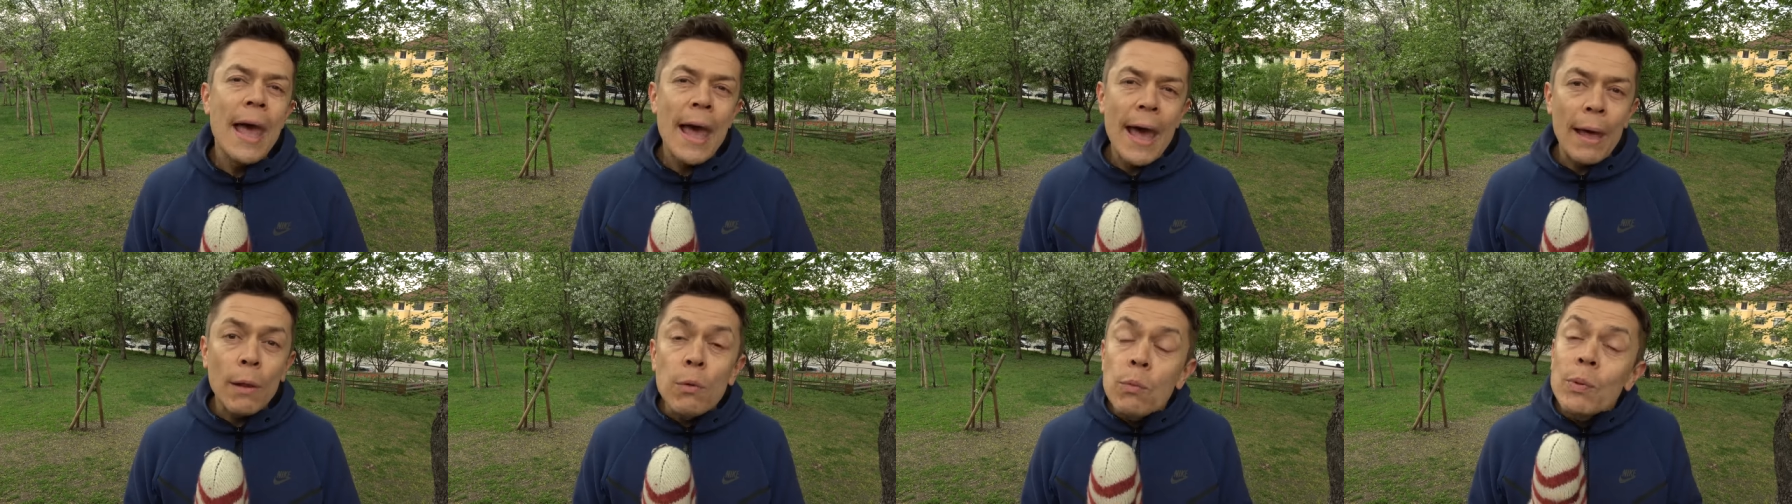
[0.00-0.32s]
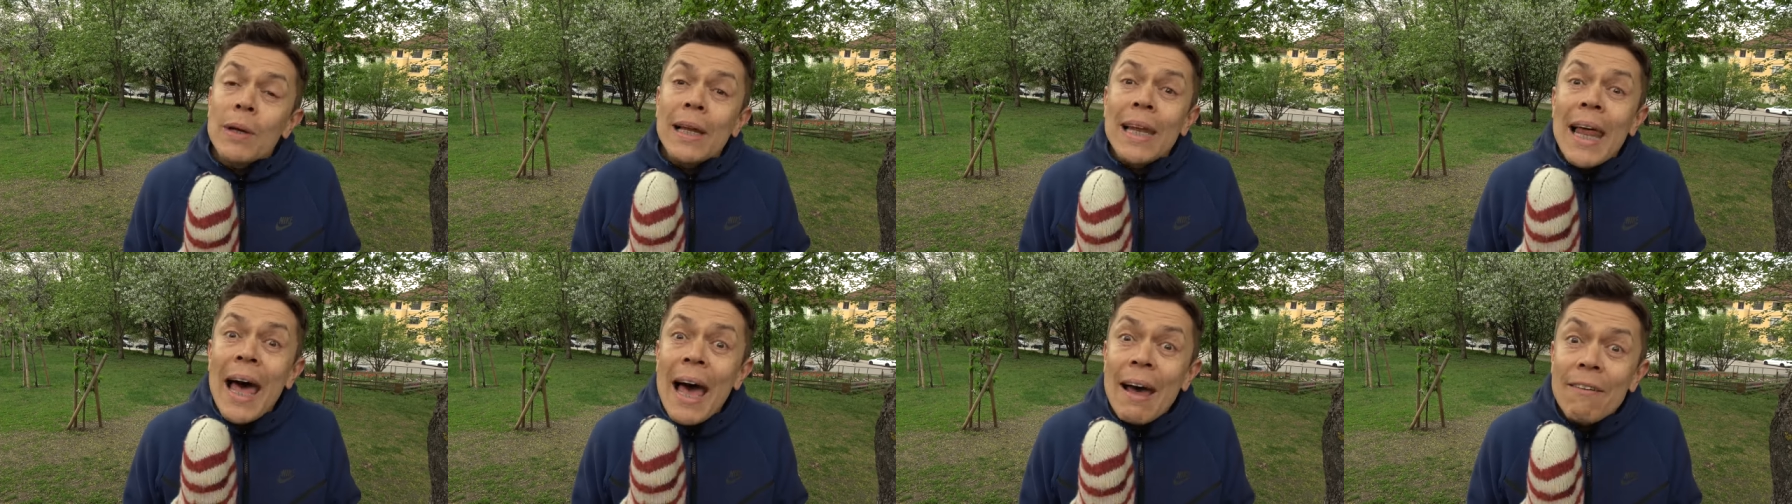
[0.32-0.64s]
and
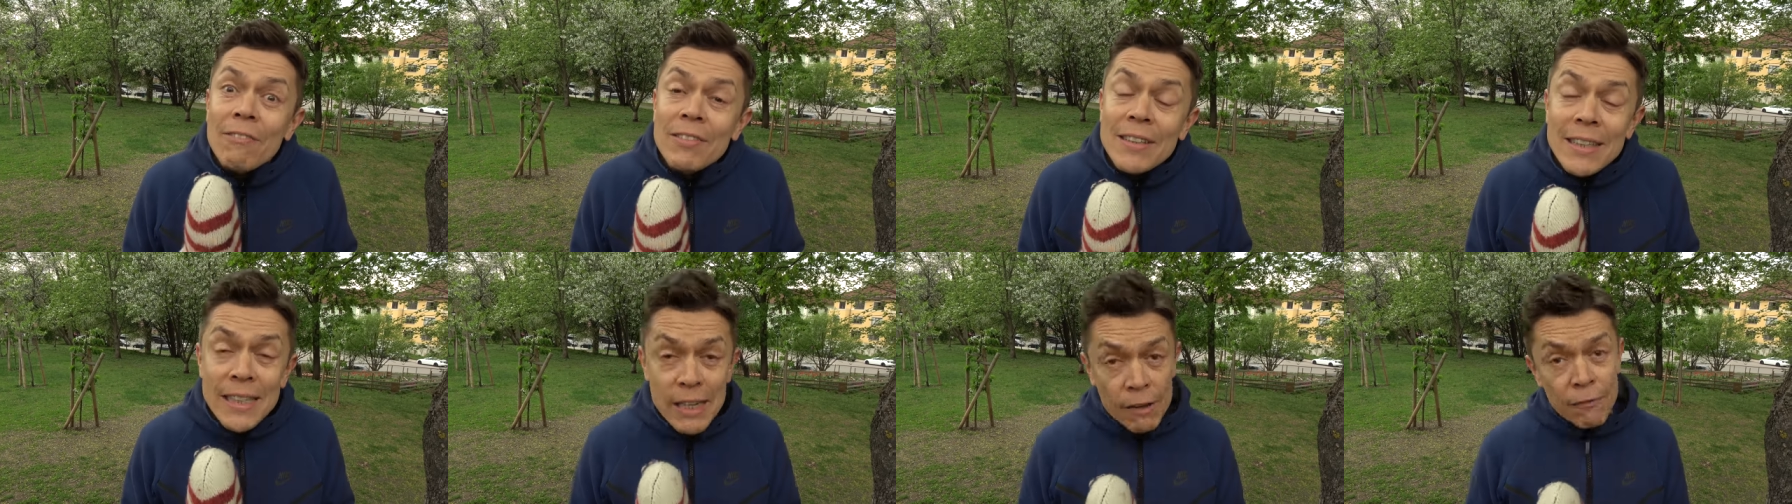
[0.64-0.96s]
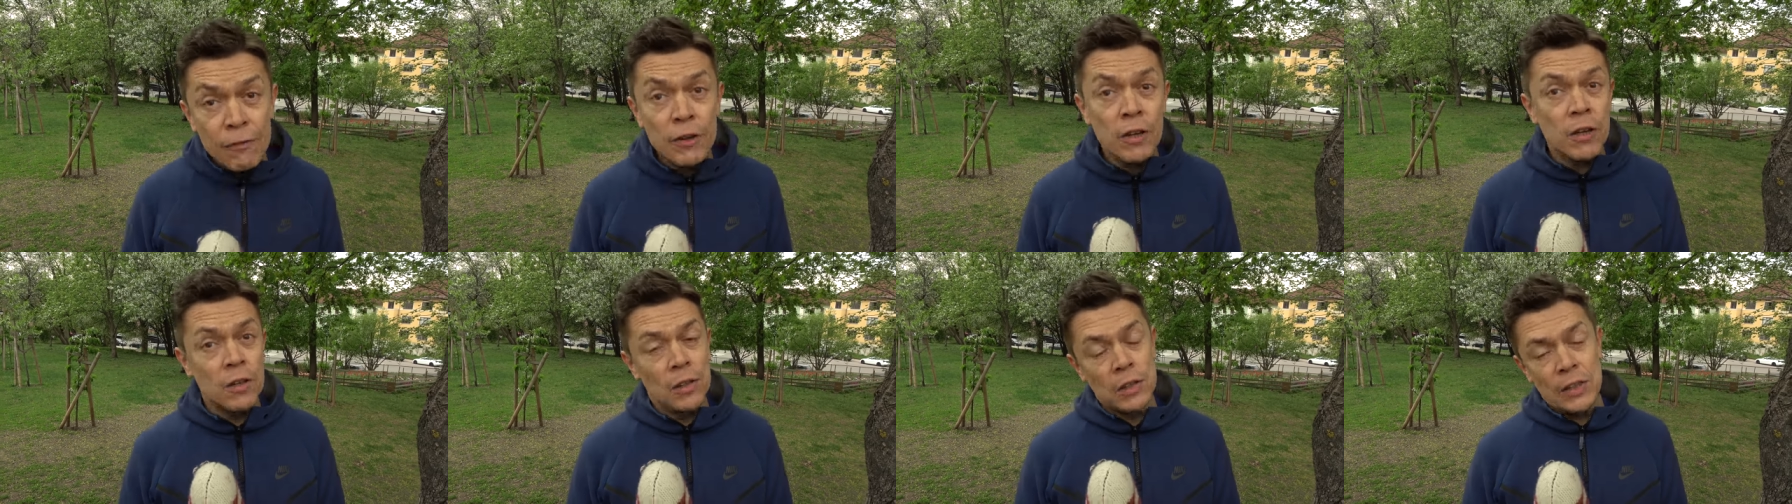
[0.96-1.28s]
will have
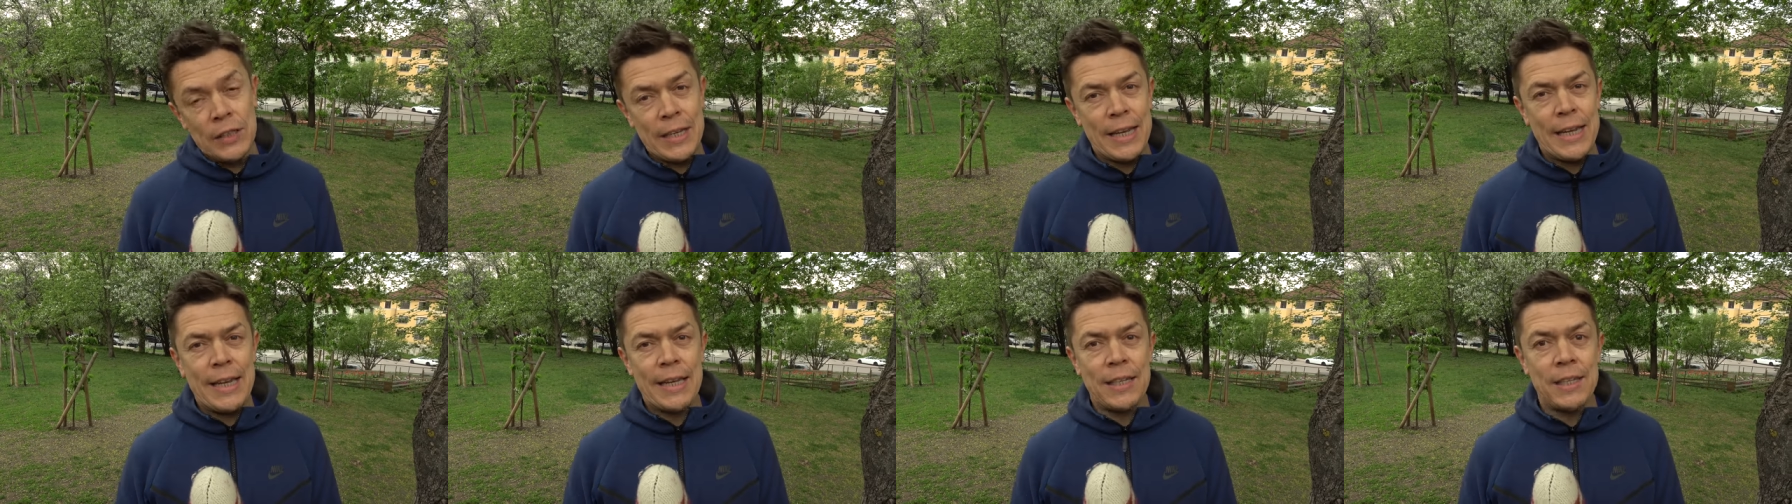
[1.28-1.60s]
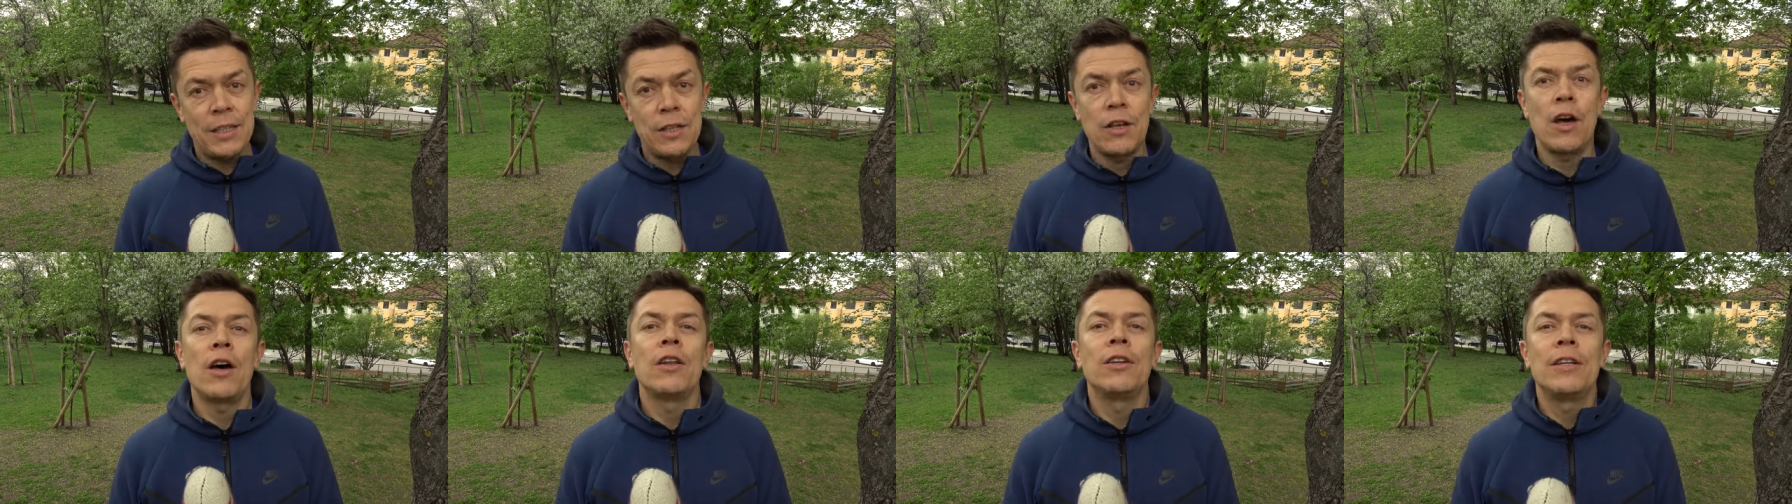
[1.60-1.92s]

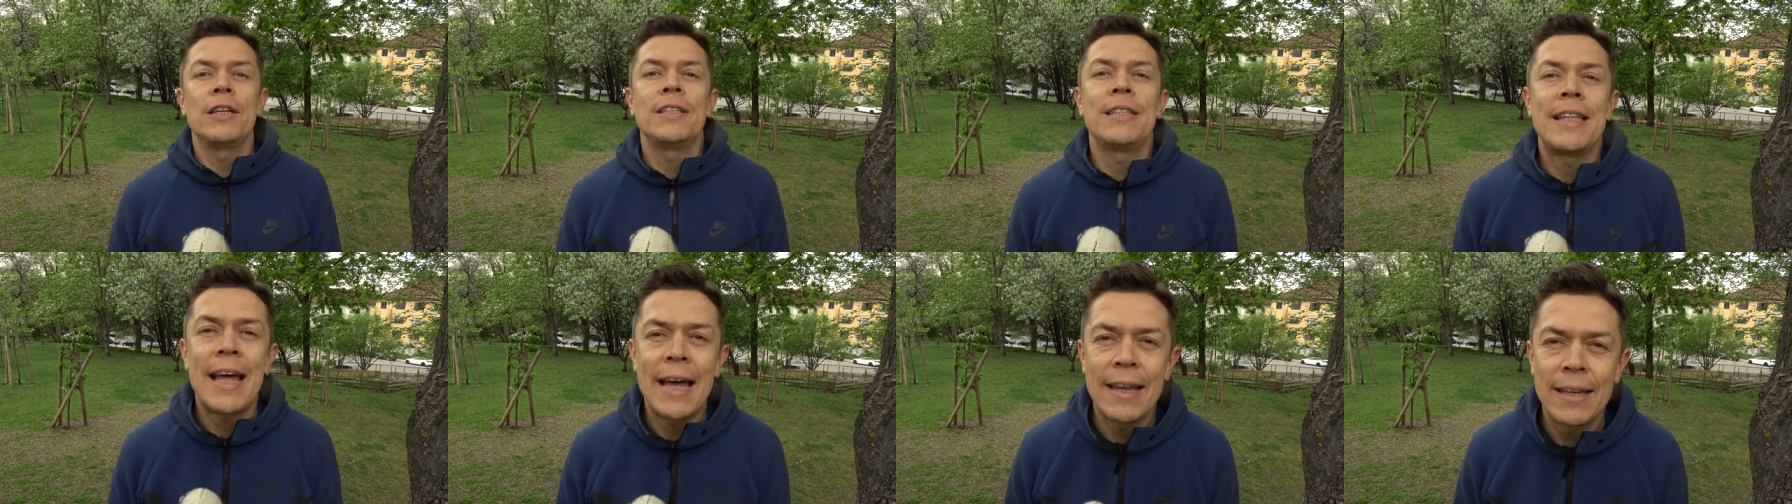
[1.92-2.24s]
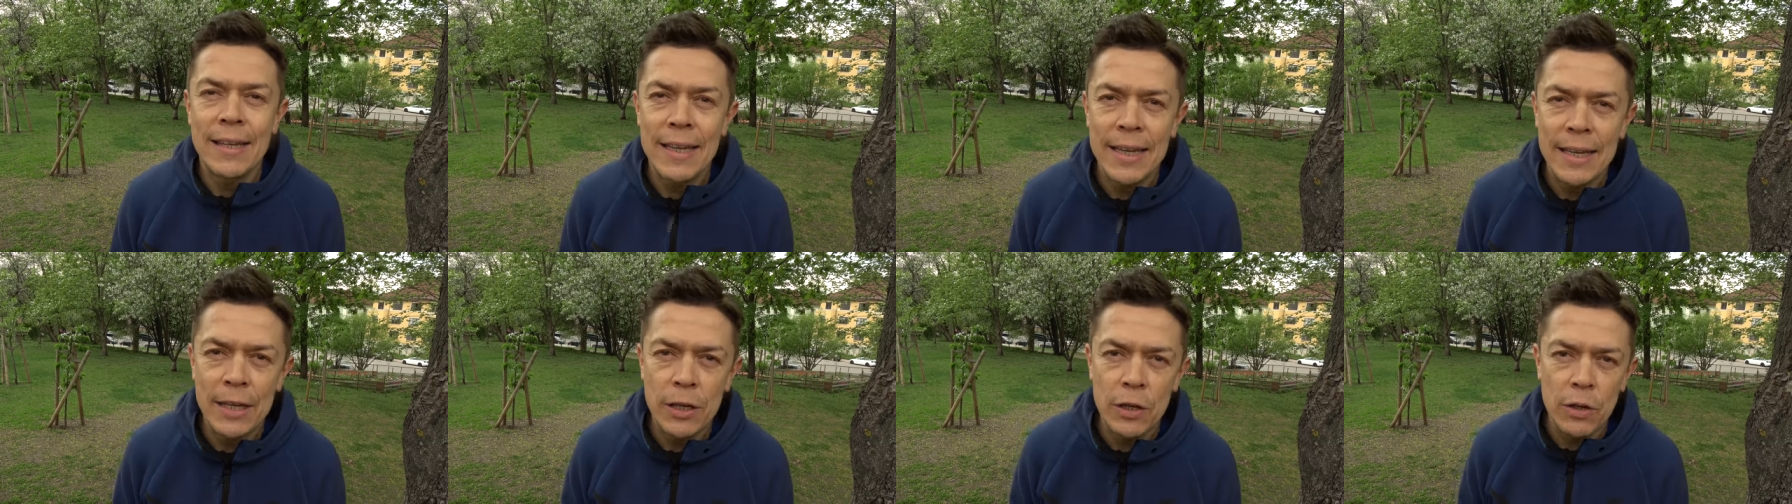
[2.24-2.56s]
difficulties
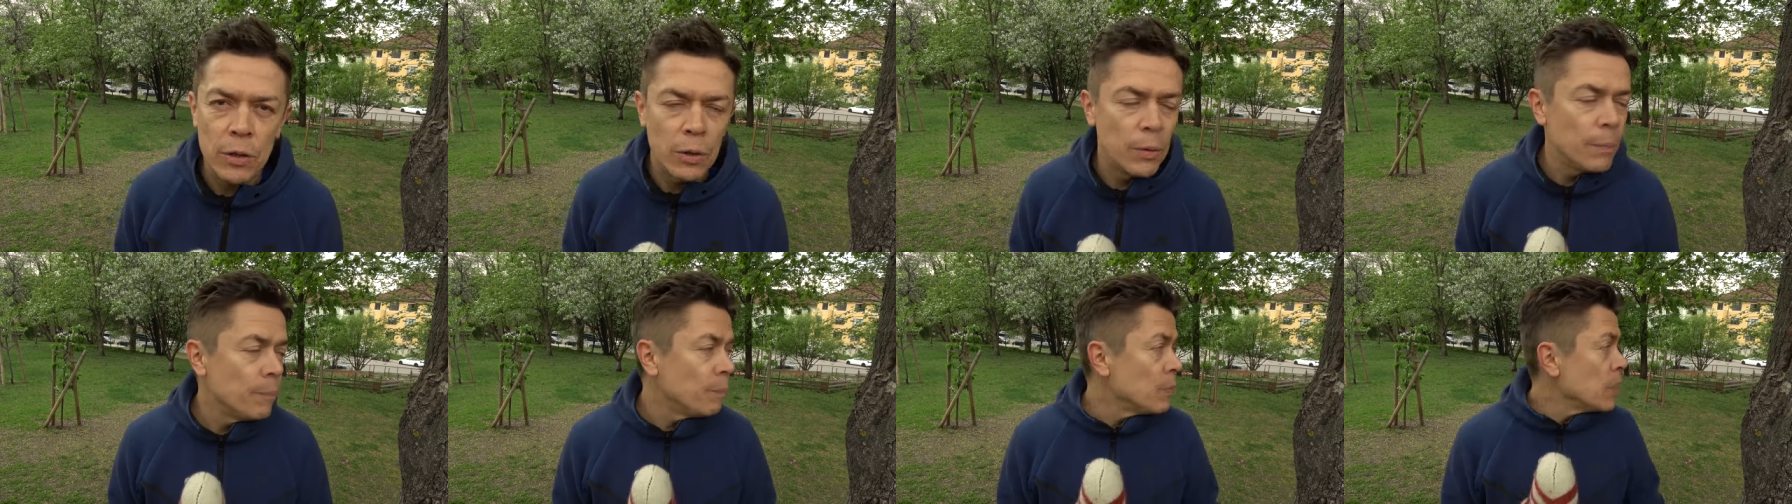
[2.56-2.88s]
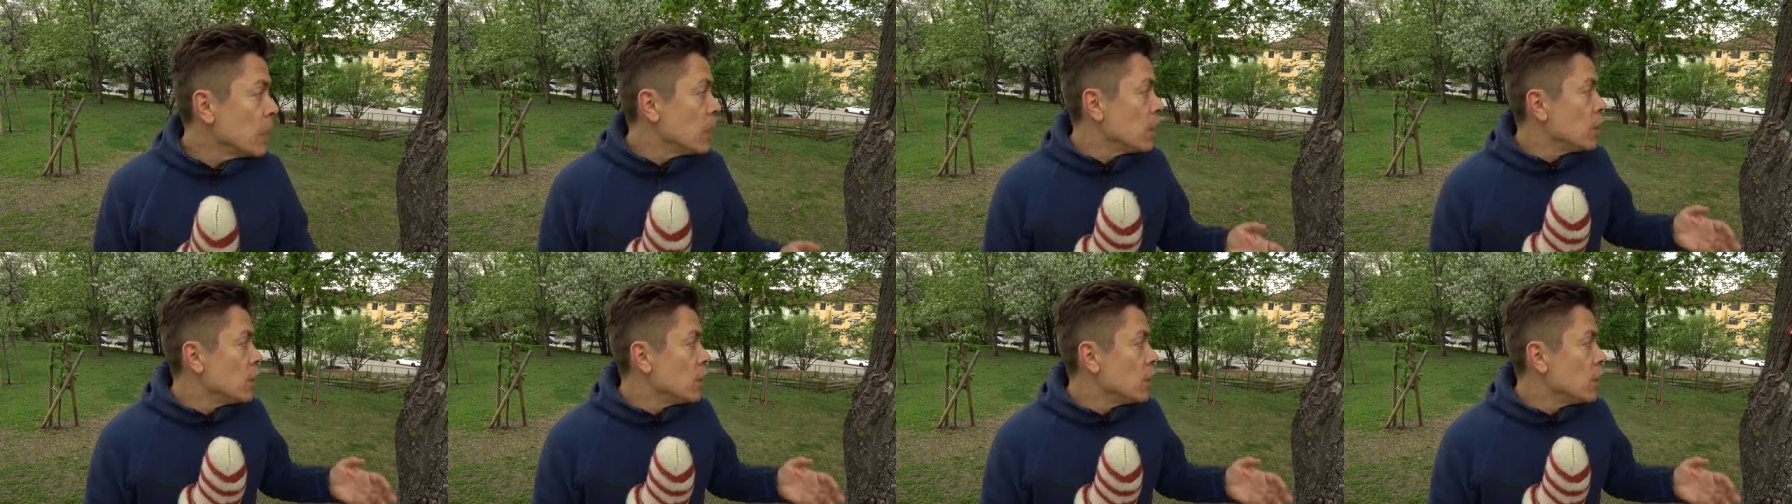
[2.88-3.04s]
understanding you.